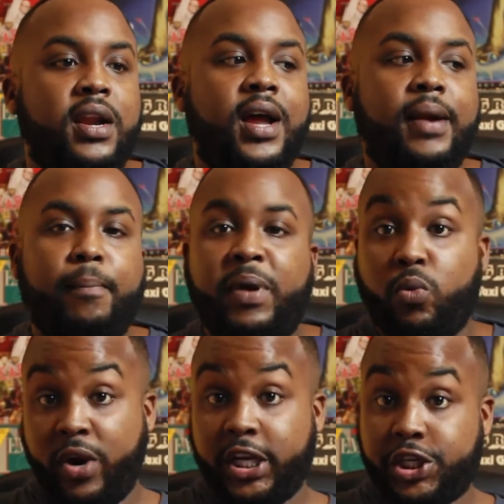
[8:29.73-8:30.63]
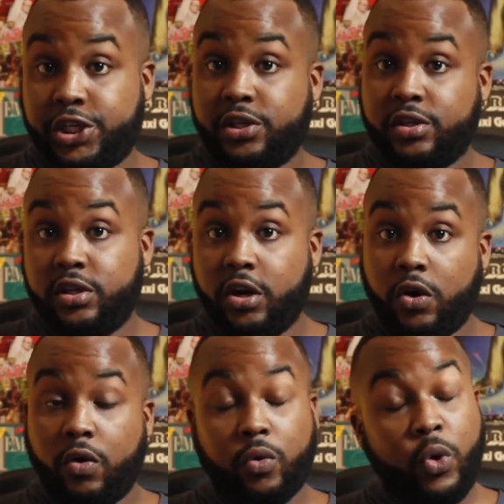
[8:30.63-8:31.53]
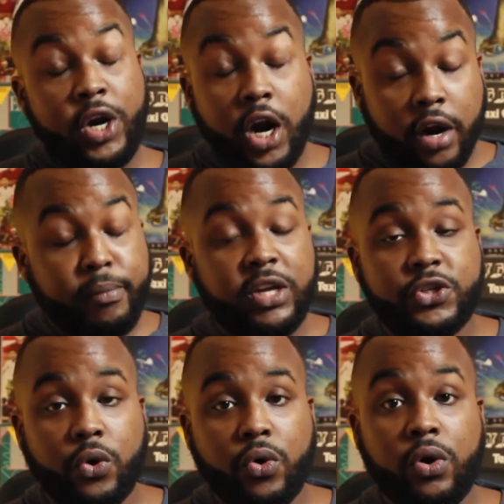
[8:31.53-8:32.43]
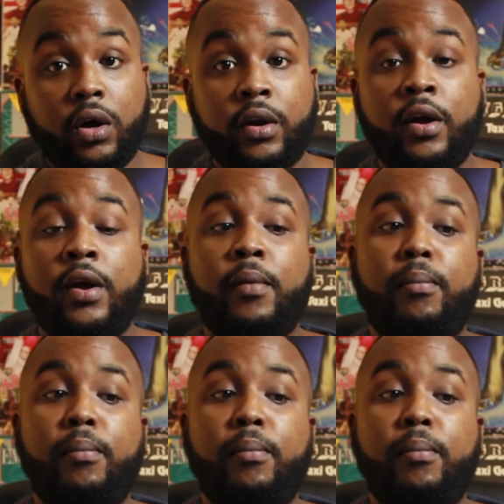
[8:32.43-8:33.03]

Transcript: not be rich, wouldn't hurt being Joe Rogan,